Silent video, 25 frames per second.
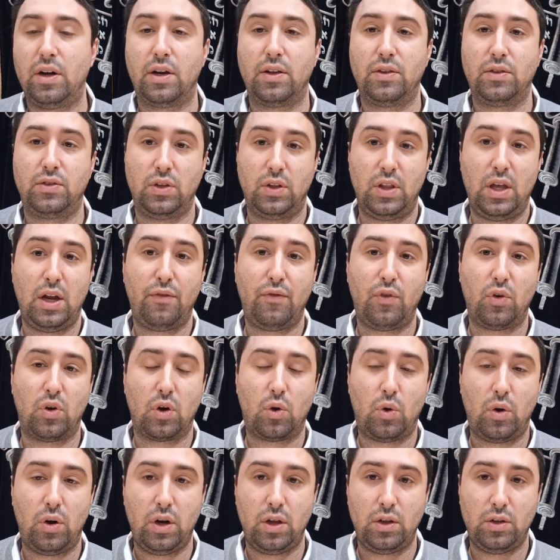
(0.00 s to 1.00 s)
So therefore,
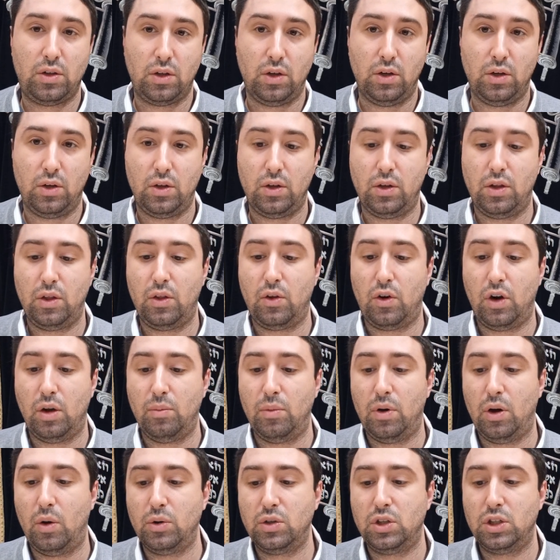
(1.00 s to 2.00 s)
according to the
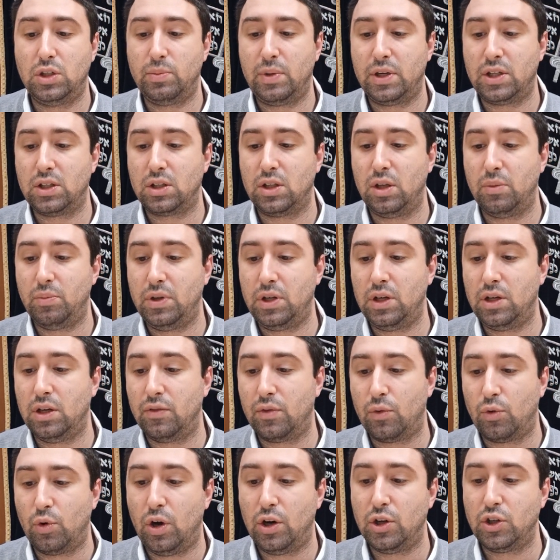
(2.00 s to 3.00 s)
Rama, which is basically the opinion of
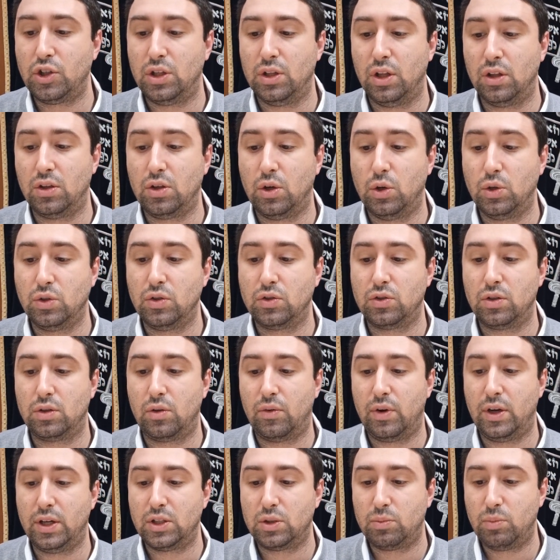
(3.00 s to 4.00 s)
the Rosh and the Tosos and the
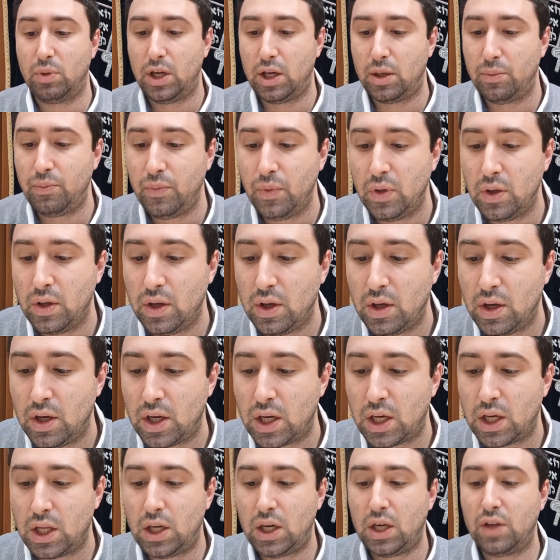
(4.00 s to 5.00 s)
Rashbam,
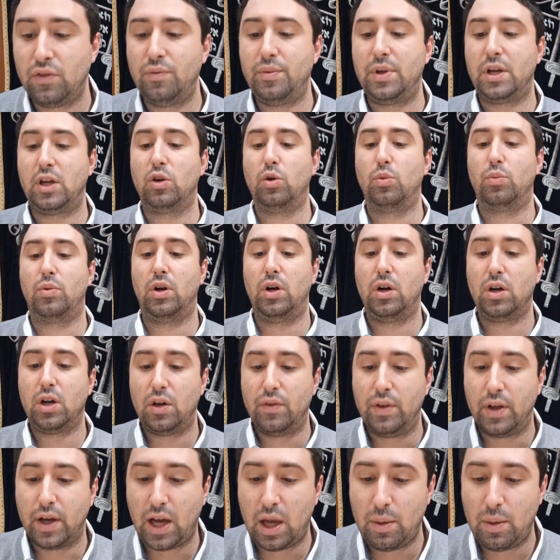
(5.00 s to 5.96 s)
you don't have to make a new bracha.